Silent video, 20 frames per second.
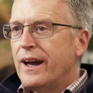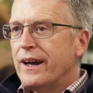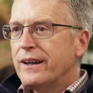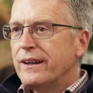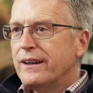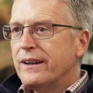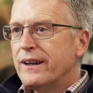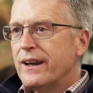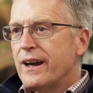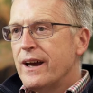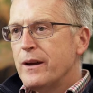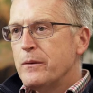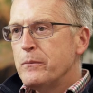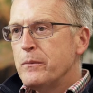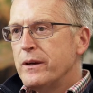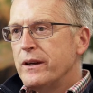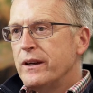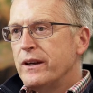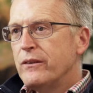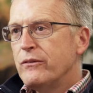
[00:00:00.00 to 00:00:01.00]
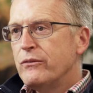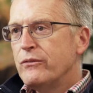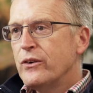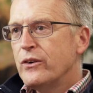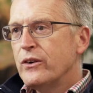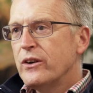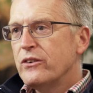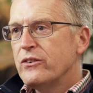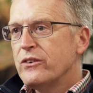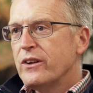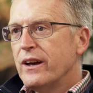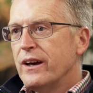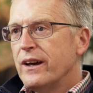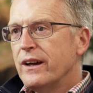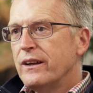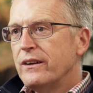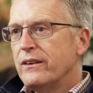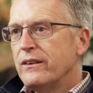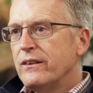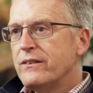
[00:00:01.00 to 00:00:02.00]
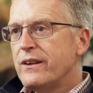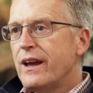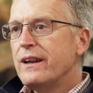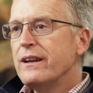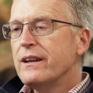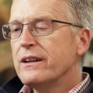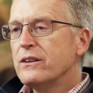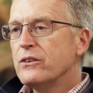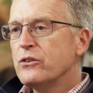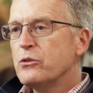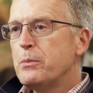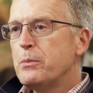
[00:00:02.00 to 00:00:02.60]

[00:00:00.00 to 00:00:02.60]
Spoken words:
and I'm a fungicide technical